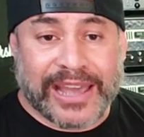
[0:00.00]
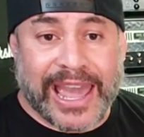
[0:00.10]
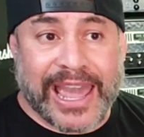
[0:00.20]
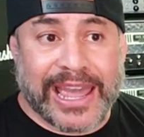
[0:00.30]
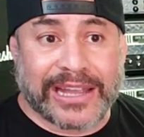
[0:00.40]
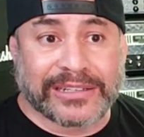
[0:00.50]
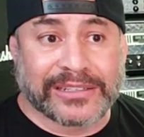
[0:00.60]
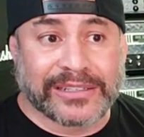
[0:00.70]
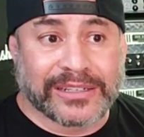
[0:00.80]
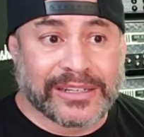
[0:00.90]

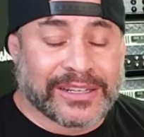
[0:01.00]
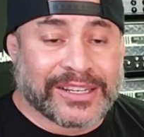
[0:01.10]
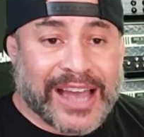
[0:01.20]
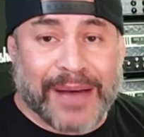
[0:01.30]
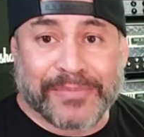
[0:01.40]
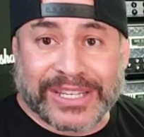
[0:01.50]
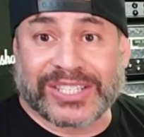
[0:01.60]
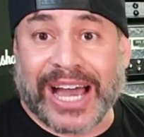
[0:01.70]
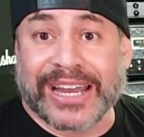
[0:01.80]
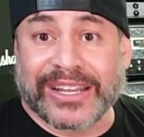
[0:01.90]
And I'm
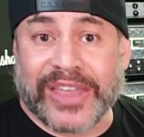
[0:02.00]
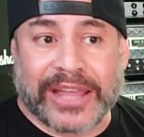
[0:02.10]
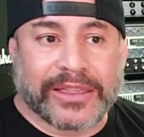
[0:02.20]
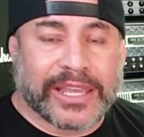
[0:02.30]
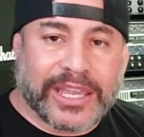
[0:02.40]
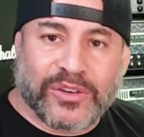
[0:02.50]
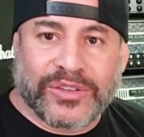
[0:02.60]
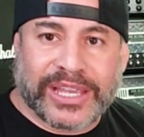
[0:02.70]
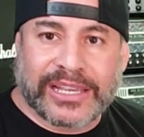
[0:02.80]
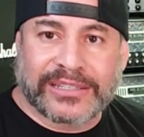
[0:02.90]
excited that here
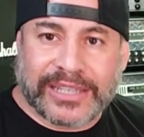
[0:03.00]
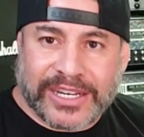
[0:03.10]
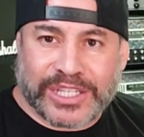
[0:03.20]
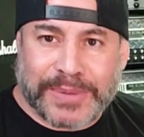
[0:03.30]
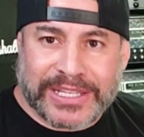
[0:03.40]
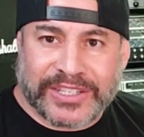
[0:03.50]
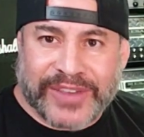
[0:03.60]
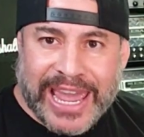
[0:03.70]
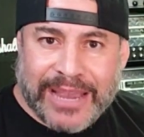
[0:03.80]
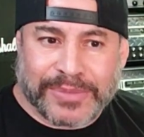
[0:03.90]
are these
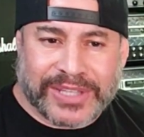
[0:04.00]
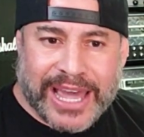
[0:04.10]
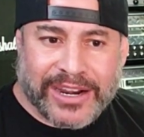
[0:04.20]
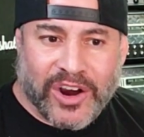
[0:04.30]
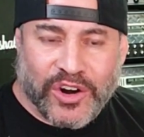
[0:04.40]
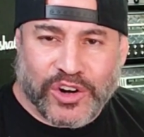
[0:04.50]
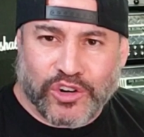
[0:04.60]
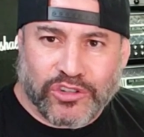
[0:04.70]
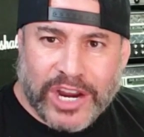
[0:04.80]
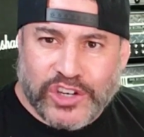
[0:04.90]
inexpensive amps that are
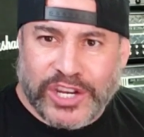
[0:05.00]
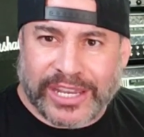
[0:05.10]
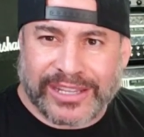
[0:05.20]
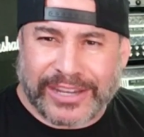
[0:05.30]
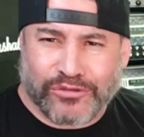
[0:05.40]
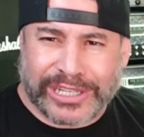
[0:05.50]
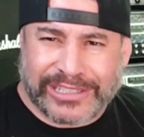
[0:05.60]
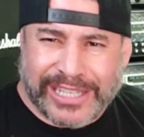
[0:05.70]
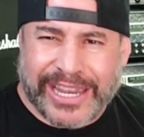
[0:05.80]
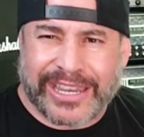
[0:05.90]
crushing, like
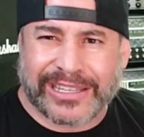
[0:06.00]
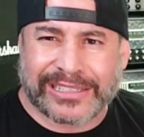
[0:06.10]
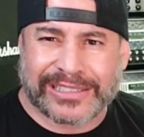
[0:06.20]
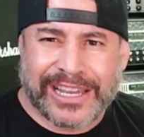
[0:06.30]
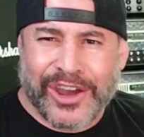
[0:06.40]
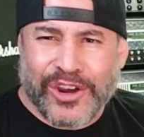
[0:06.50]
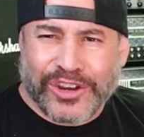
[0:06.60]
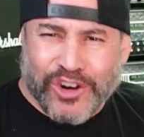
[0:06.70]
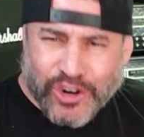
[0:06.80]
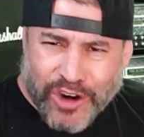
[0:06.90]
ridiculous,
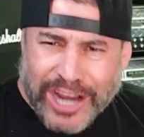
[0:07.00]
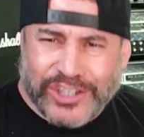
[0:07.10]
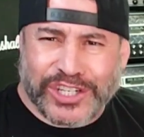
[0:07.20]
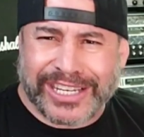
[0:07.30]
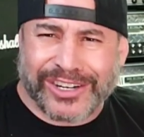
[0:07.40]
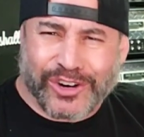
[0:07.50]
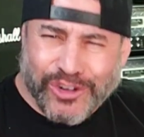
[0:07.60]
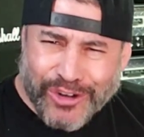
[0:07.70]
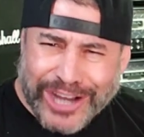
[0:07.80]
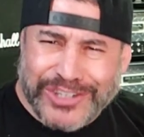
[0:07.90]
crushing,
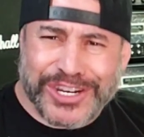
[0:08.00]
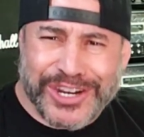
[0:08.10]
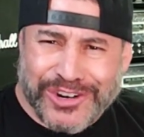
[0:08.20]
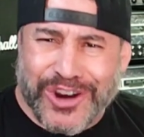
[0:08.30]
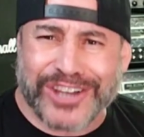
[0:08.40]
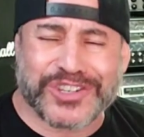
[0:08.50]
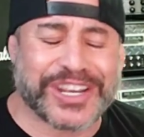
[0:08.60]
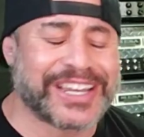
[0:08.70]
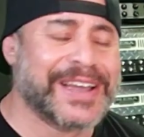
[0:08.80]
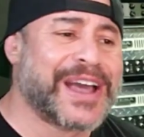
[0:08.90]
crushing,
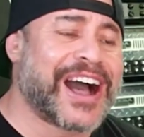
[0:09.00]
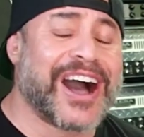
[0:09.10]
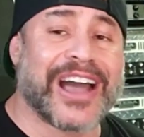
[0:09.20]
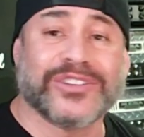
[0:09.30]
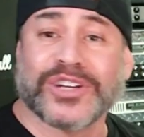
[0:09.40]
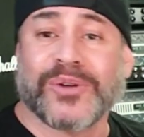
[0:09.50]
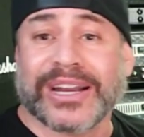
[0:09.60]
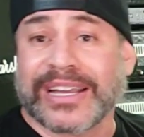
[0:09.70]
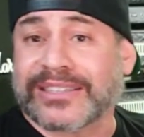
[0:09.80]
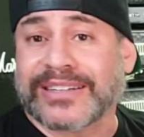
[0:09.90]
crushing. Uh, and you know
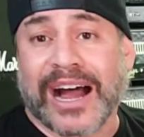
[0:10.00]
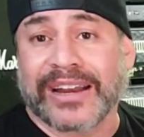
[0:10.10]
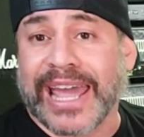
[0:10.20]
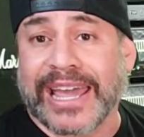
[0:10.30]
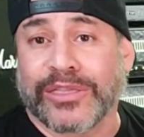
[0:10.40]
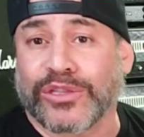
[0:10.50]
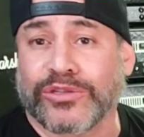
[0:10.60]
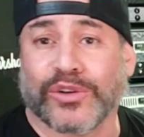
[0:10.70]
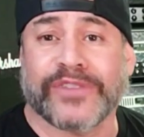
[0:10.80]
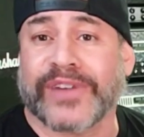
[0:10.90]
what? It's not a
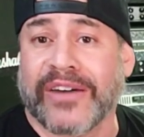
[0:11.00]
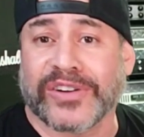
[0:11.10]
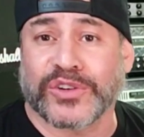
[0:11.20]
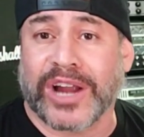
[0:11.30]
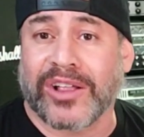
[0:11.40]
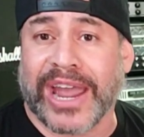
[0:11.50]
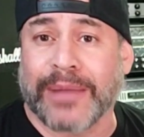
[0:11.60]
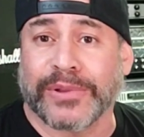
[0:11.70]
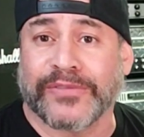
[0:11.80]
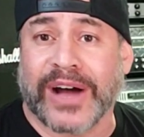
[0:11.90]
$3,500
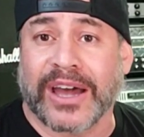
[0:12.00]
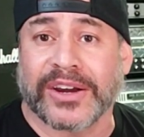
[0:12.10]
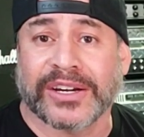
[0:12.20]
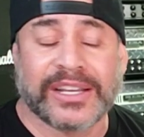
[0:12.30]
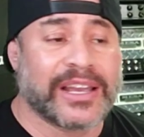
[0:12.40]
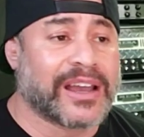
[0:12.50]
amplifier.